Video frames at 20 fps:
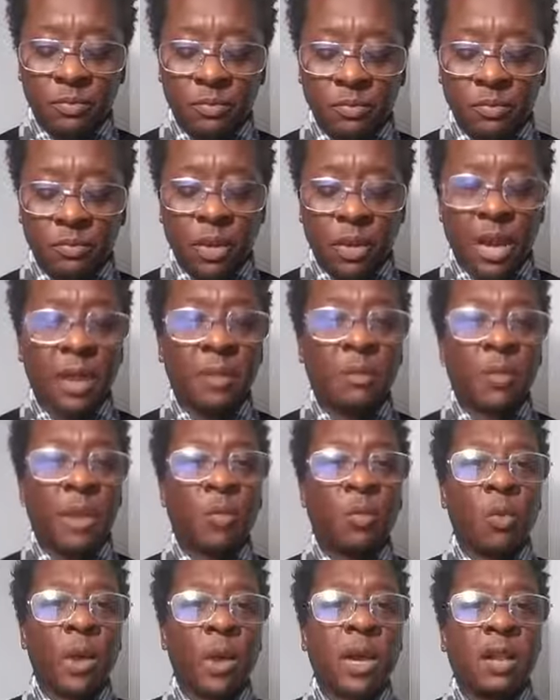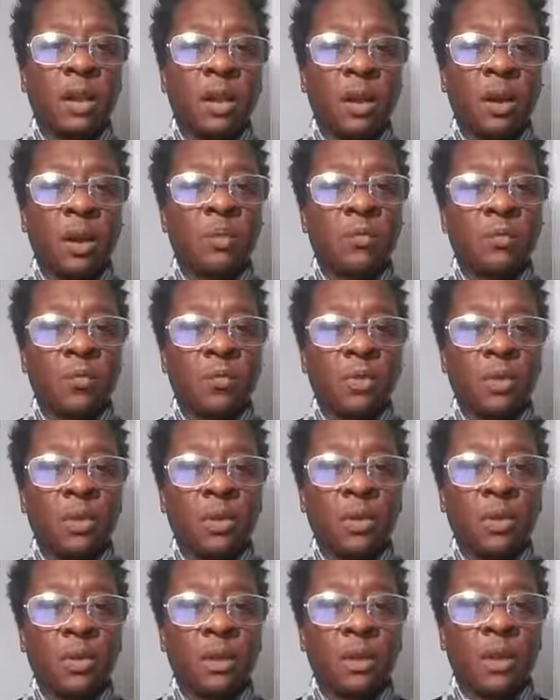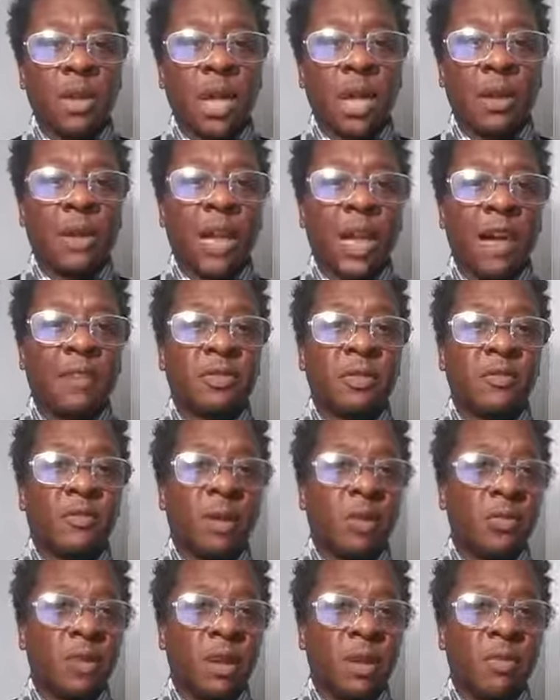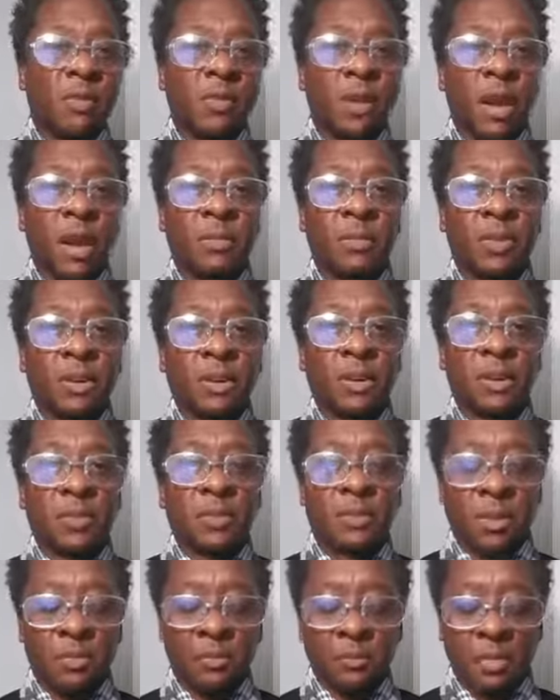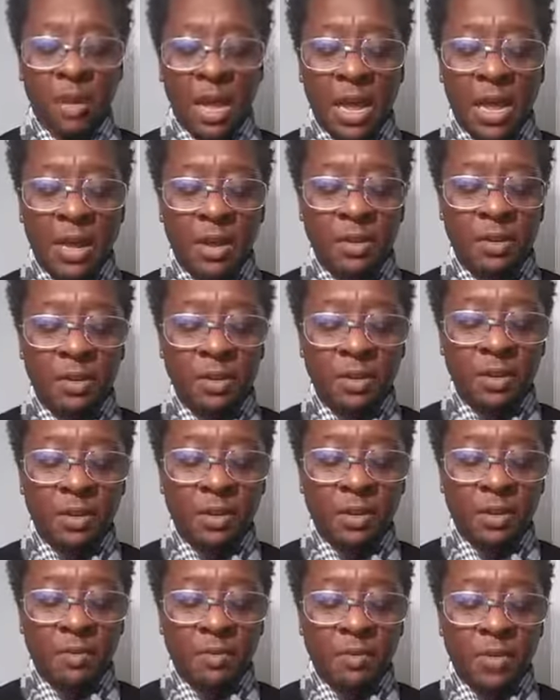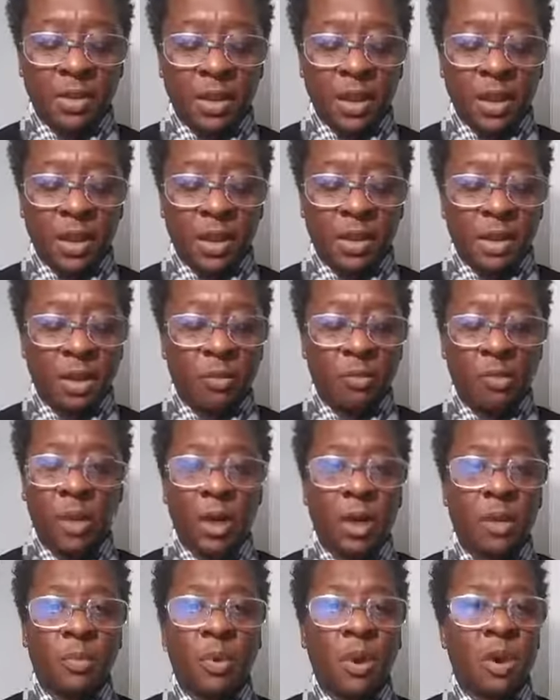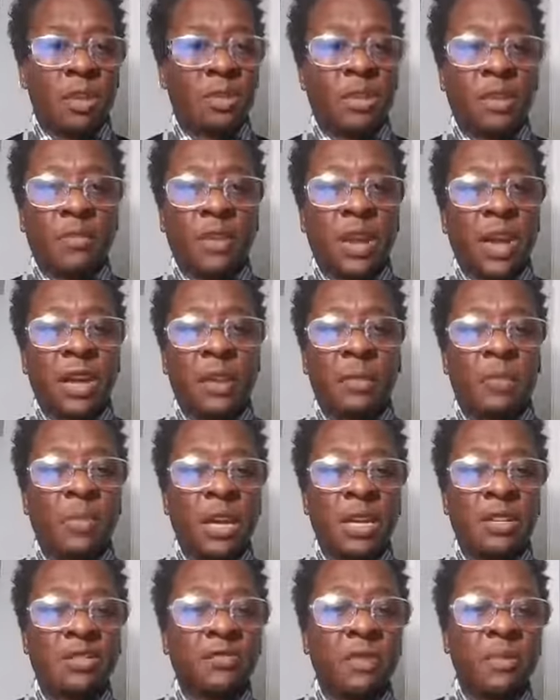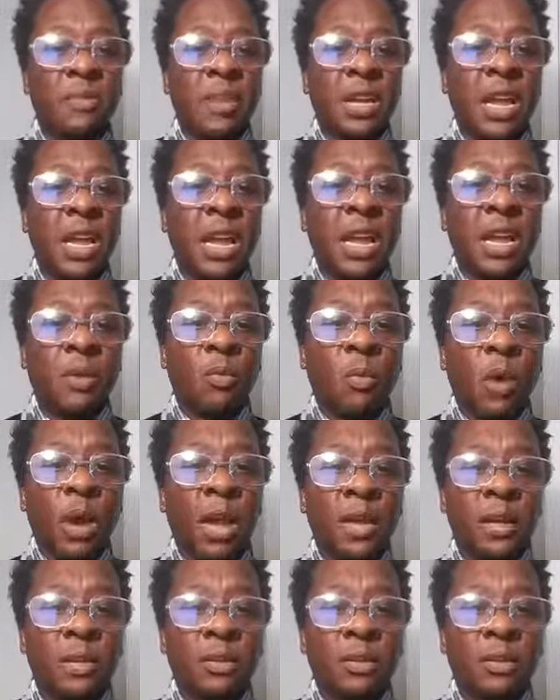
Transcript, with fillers: black men are waking up. I don't have to vote Democrat because I'm black. And the Democratic Party's never had a place for me anyway.